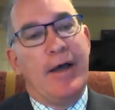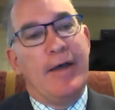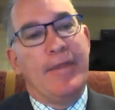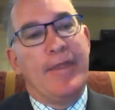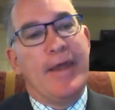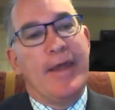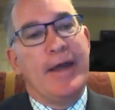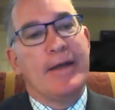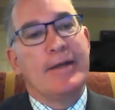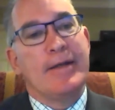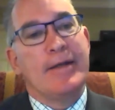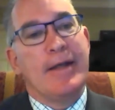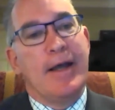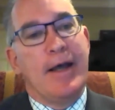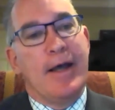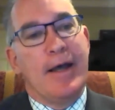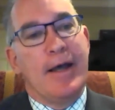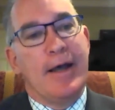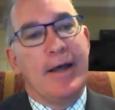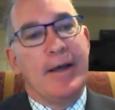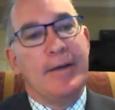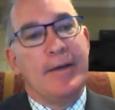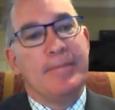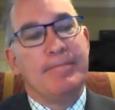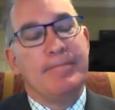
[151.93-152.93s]
that
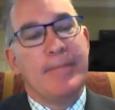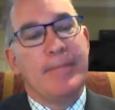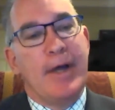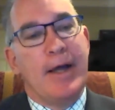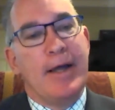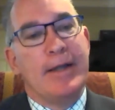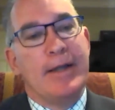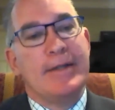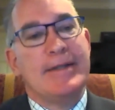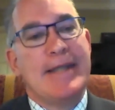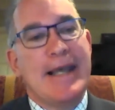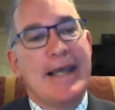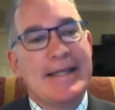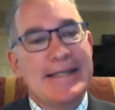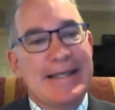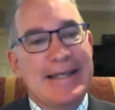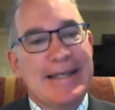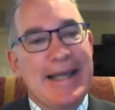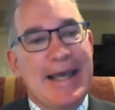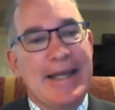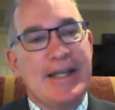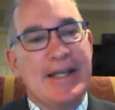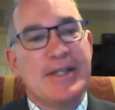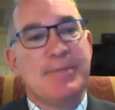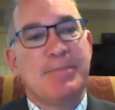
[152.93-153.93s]

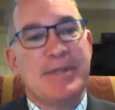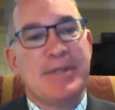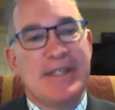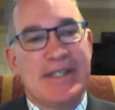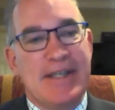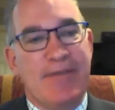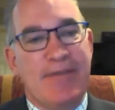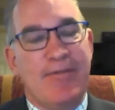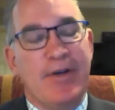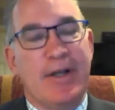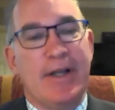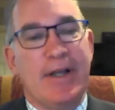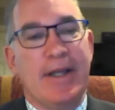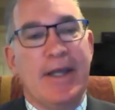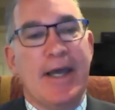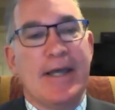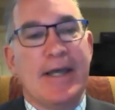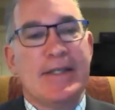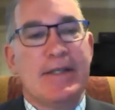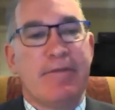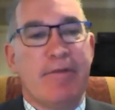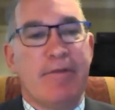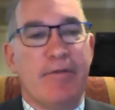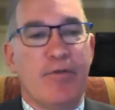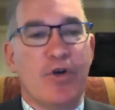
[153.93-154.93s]
designated specifically as
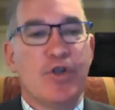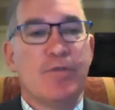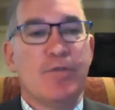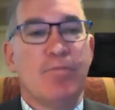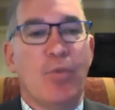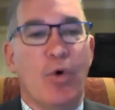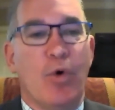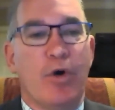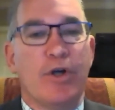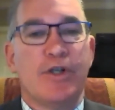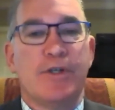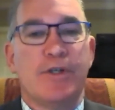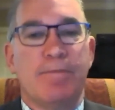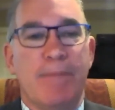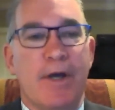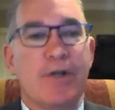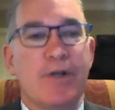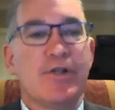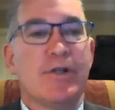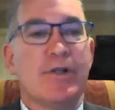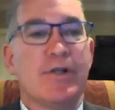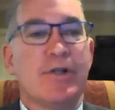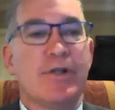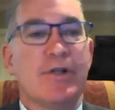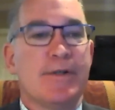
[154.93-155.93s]
a reverse mortgage
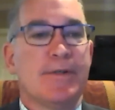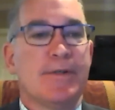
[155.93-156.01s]
specialist.